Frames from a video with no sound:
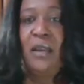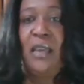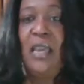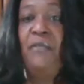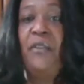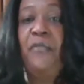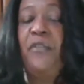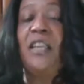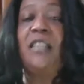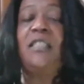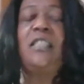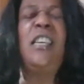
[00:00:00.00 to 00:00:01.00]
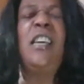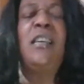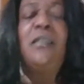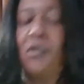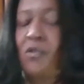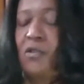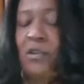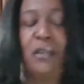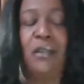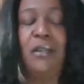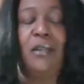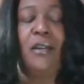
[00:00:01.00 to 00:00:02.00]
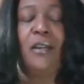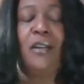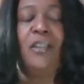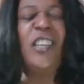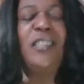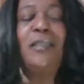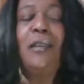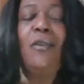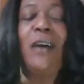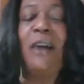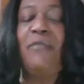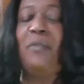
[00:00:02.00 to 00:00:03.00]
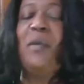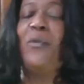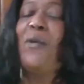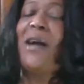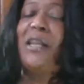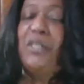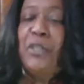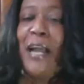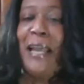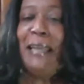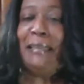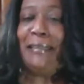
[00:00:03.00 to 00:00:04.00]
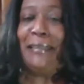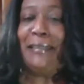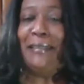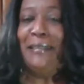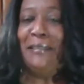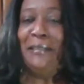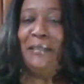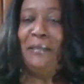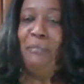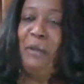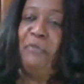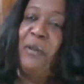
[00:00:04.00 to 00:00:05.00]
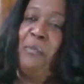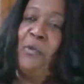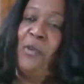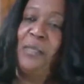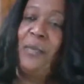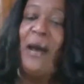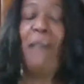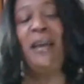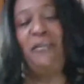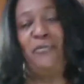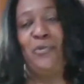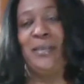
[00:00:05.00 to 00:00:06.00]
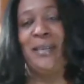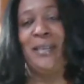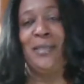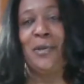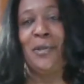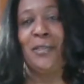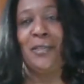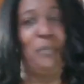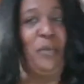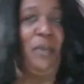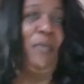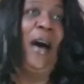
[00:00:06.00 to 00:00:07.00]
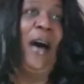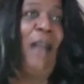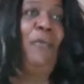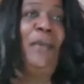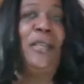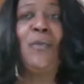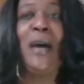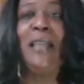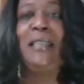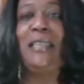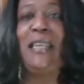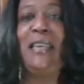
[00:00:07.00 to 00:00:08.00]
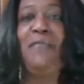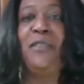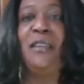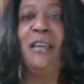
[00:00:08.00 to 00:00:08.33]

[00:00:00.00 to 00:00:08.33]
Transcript: even if it not tastes good, just the look of it, people want to try it. But for the most part, my food tastes good. So people always want it, even